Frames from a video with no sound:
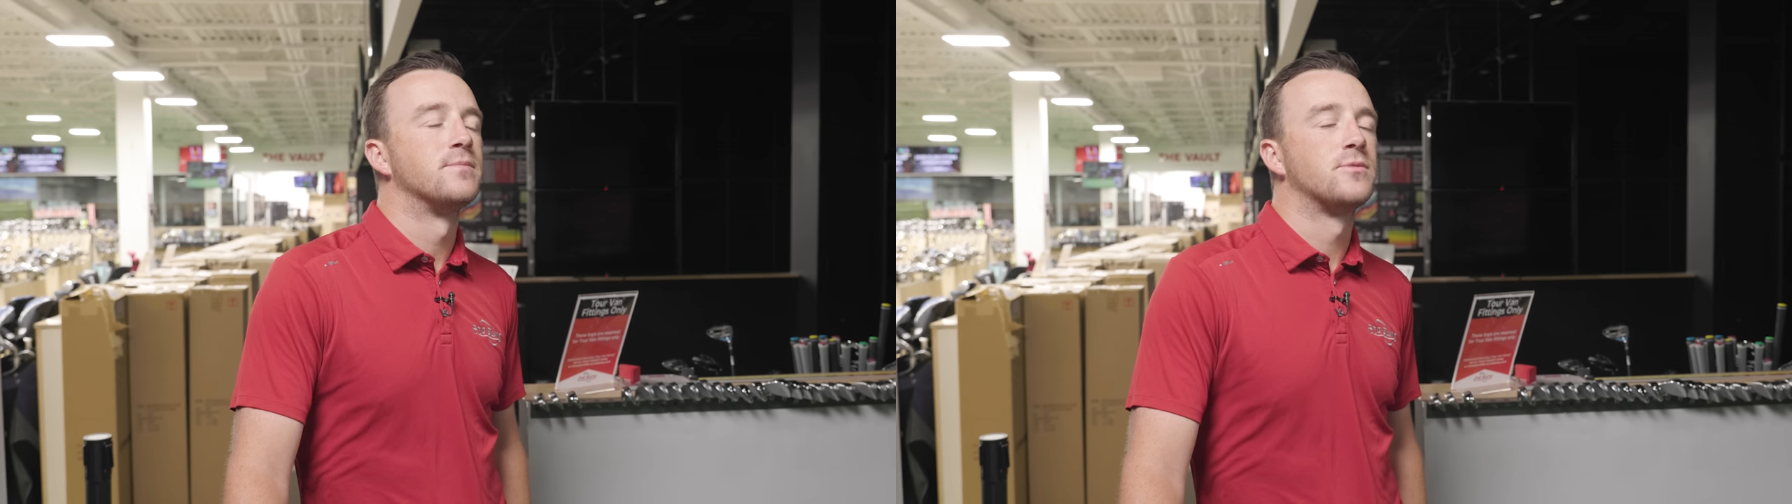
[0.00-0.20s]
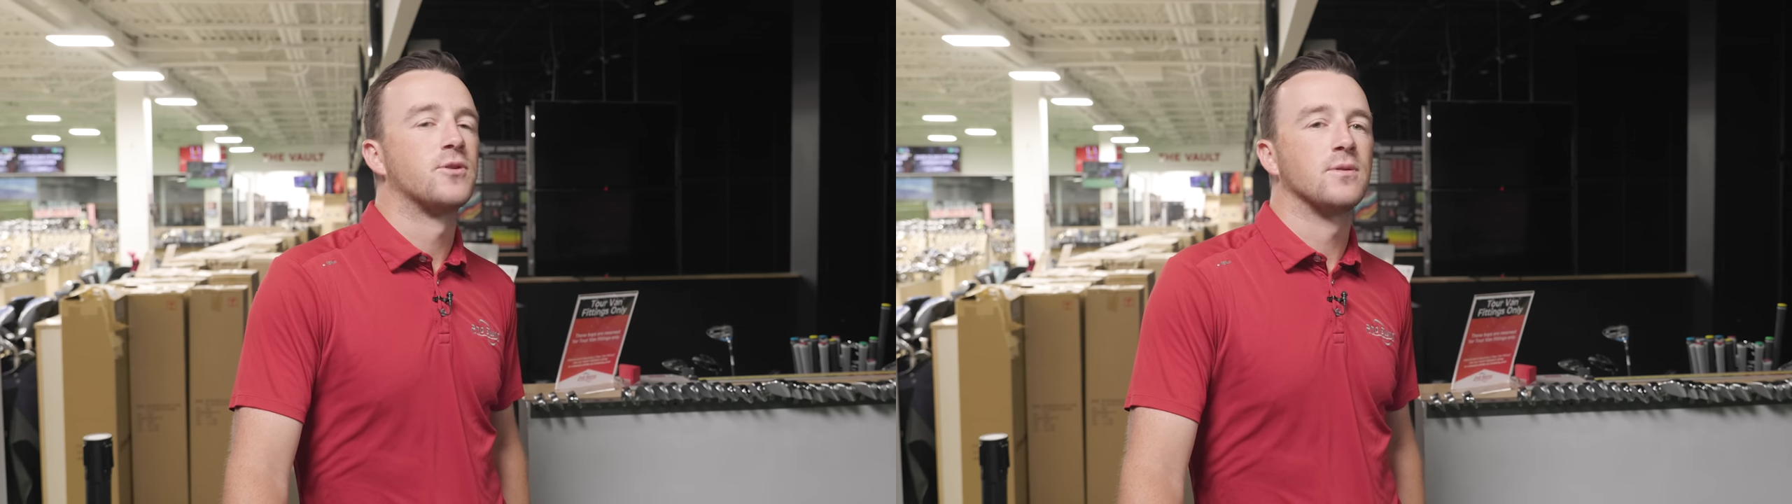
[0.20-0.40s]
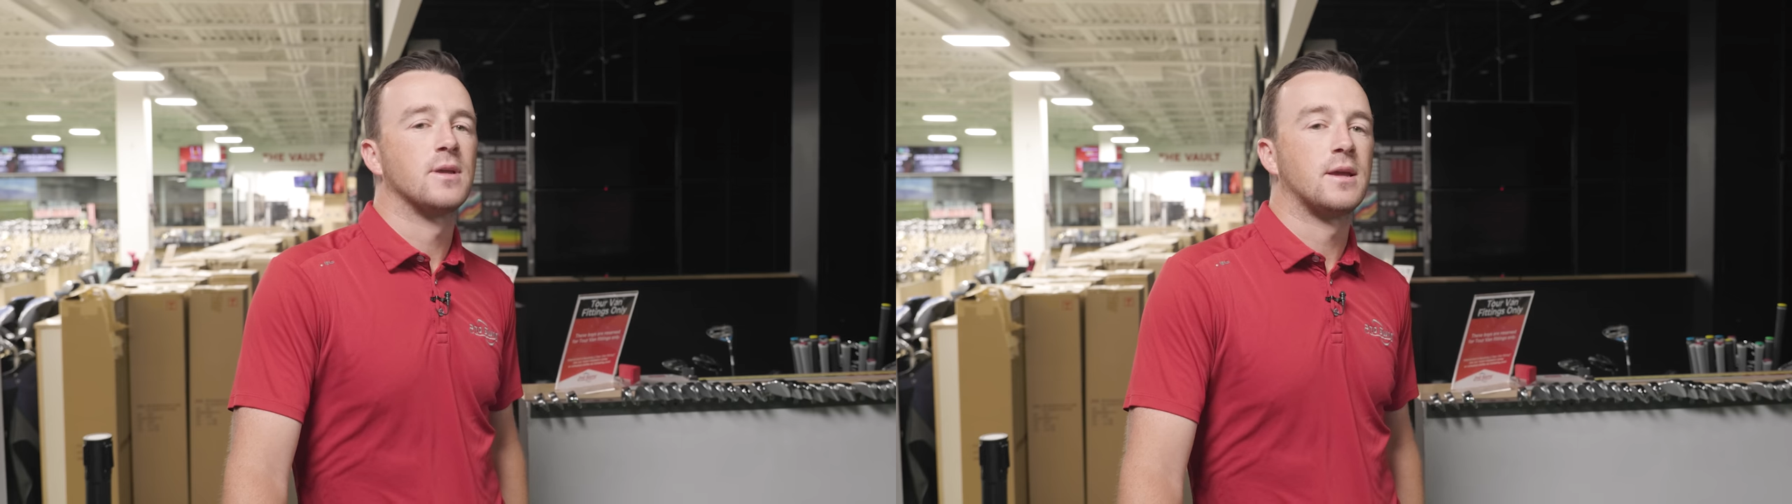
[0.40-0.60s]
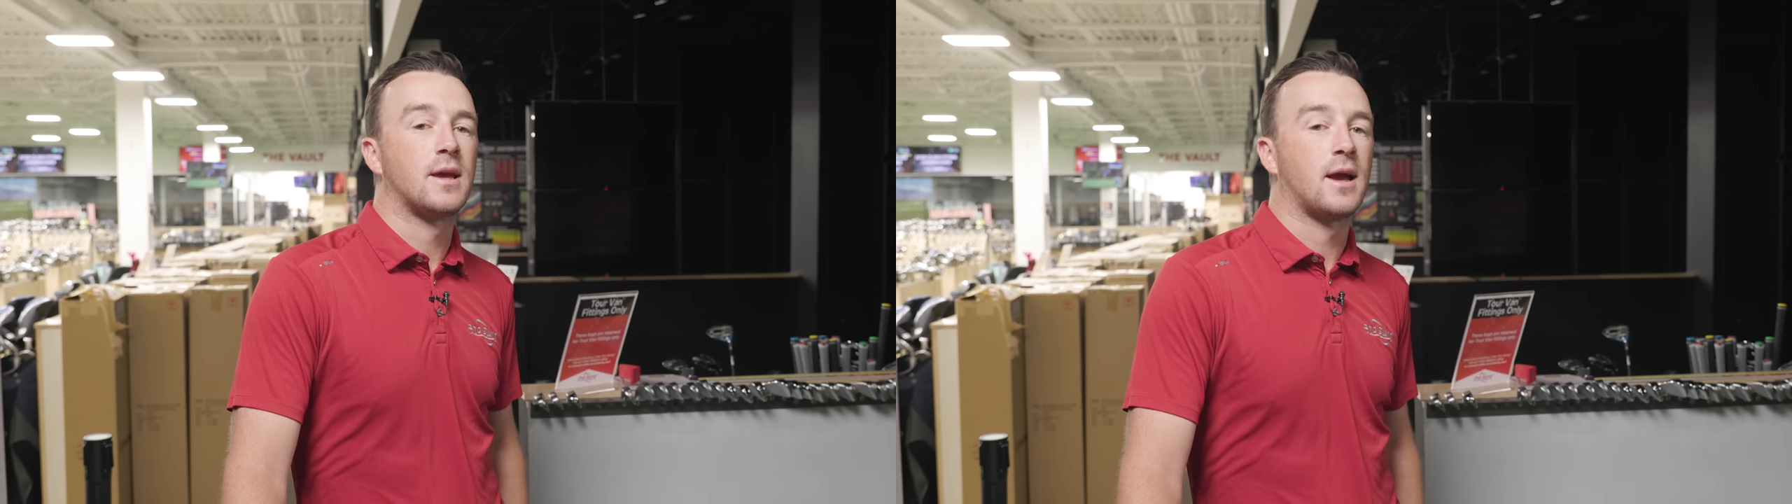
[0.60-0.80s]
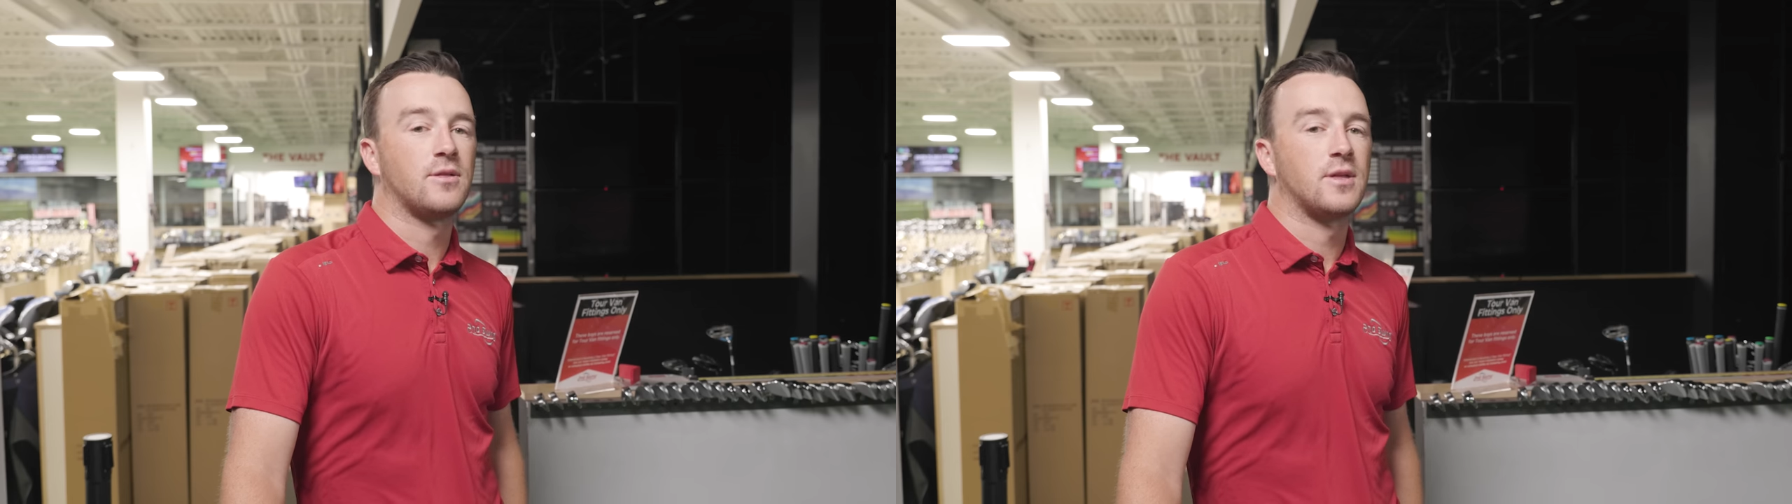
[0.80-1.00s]
Certainly,
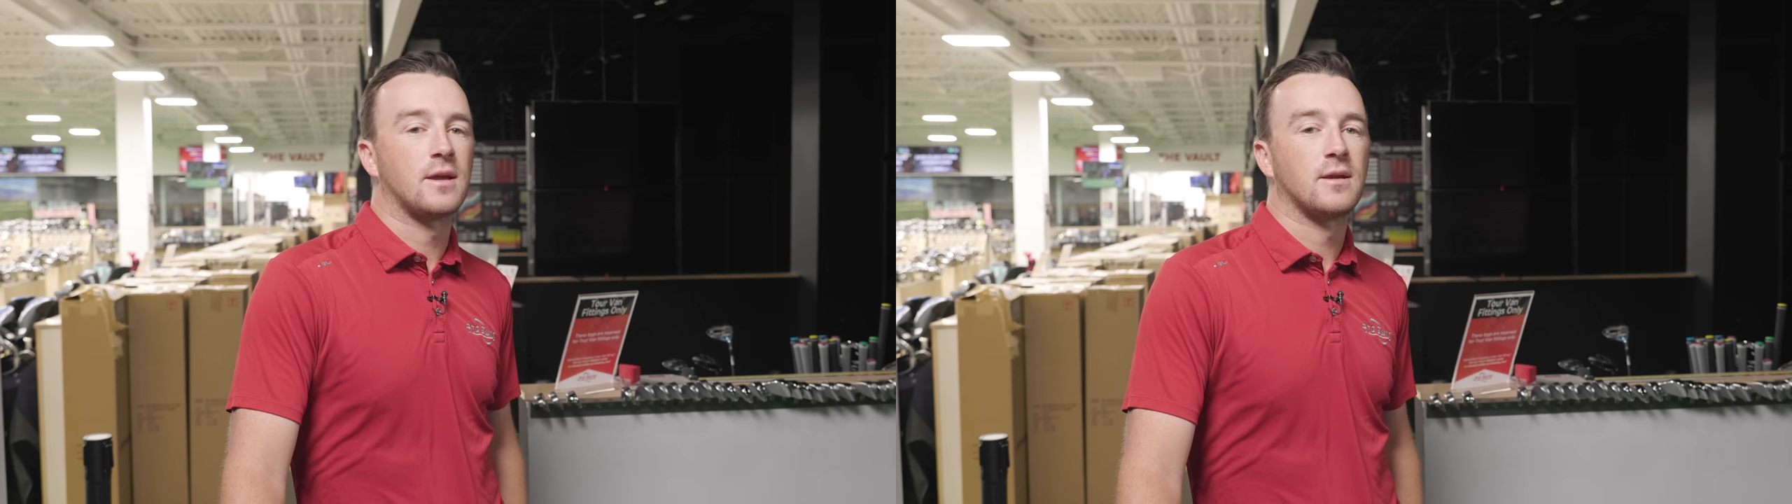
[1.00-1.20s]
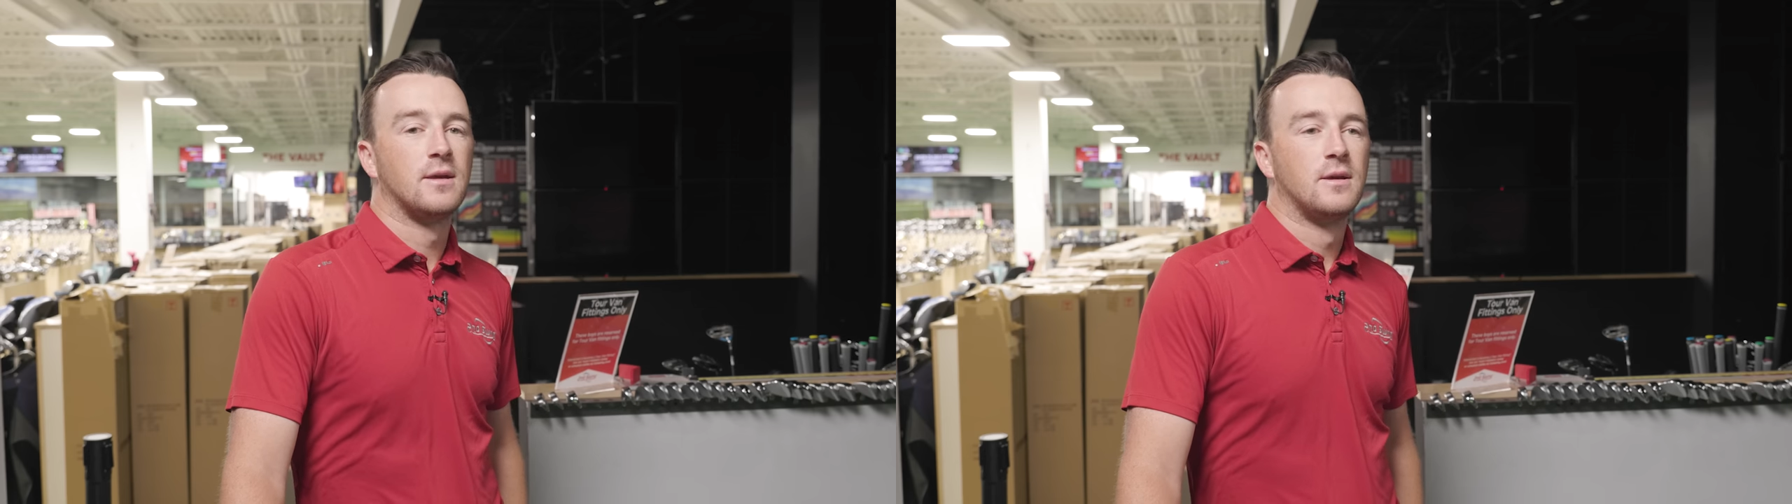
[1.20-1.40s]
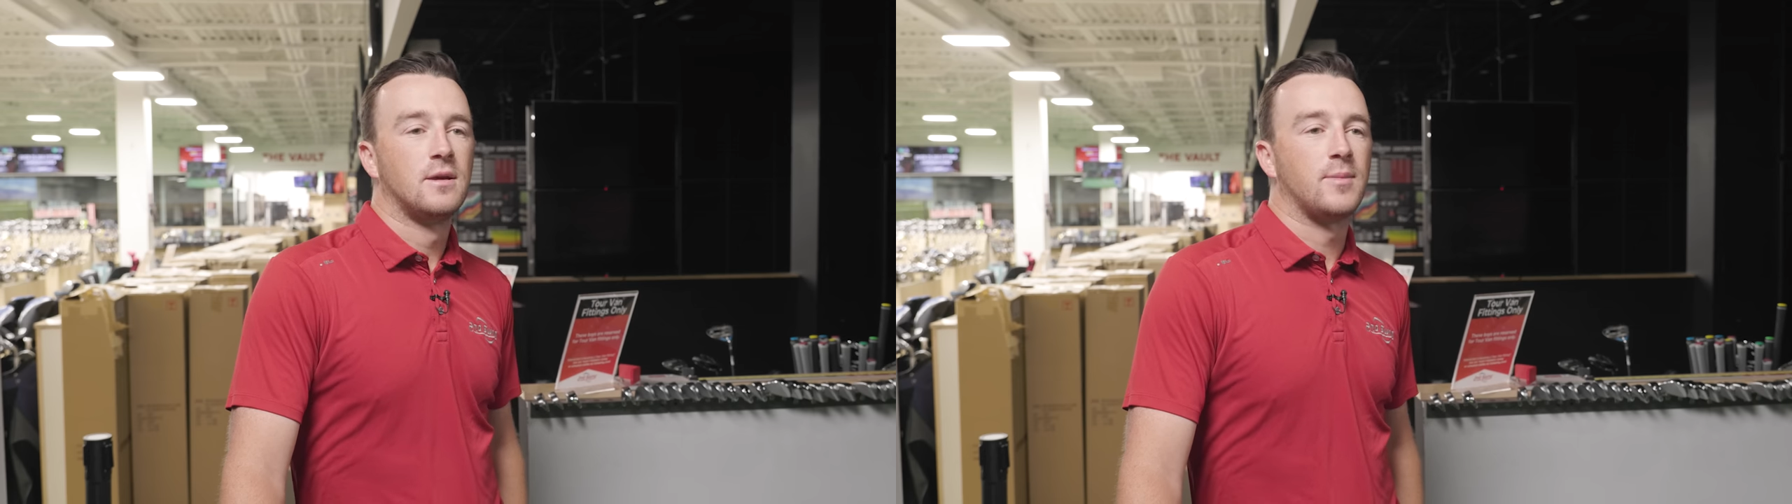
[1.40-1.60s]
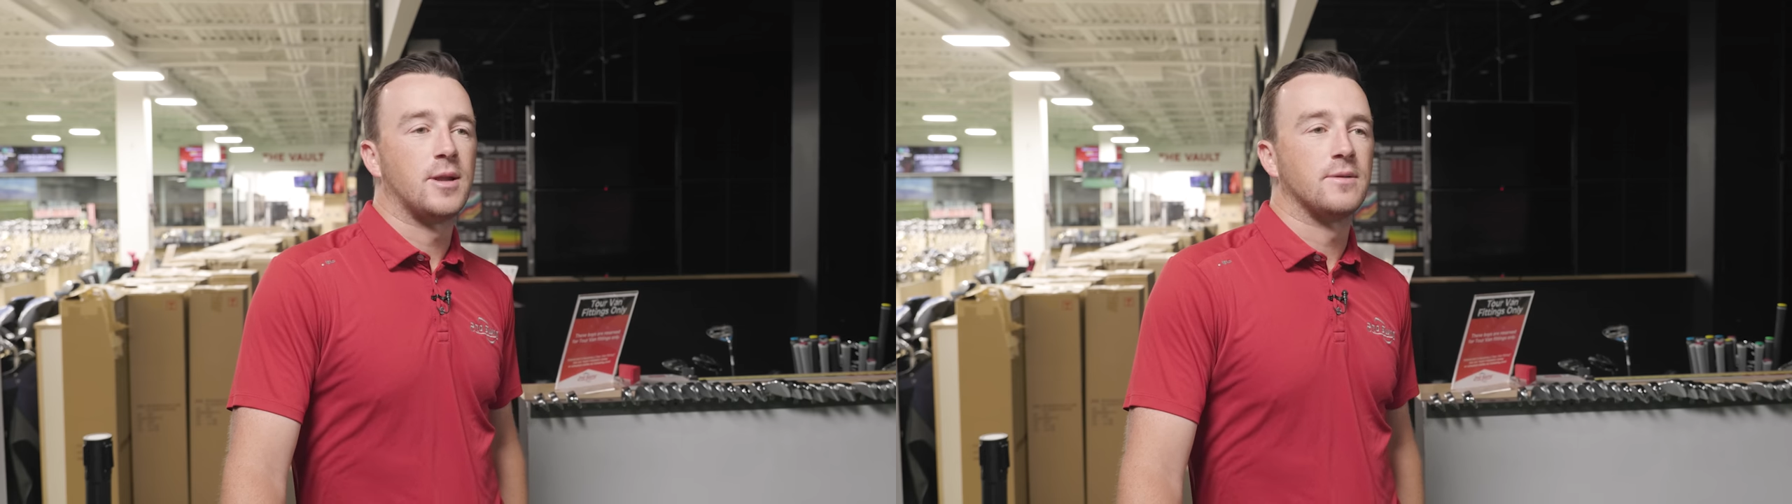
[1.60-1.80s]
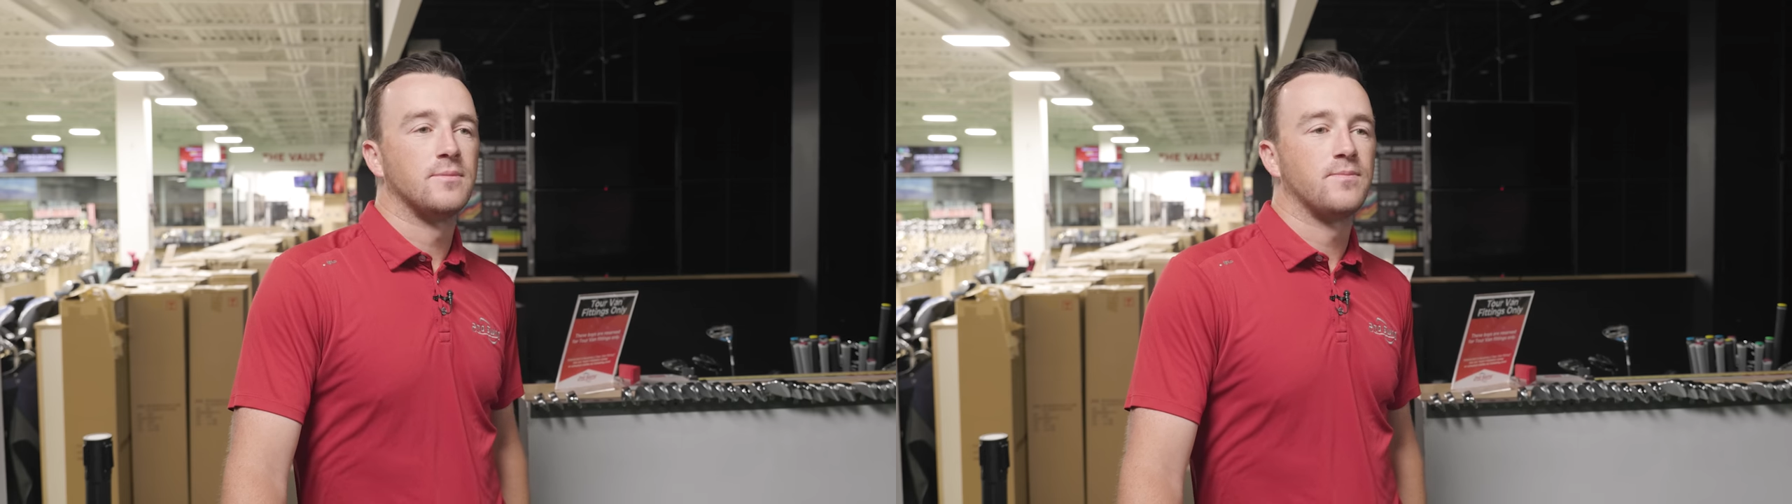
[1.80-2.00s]
yeah. I think, I
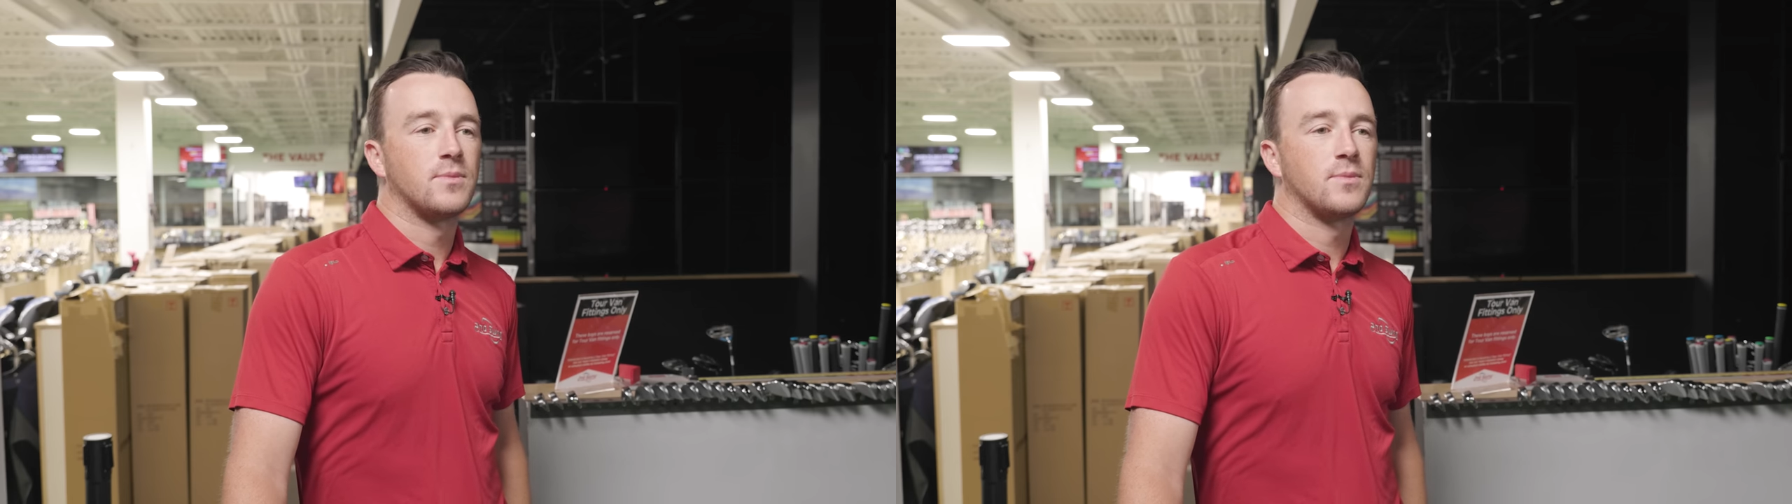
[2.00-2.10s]
mean,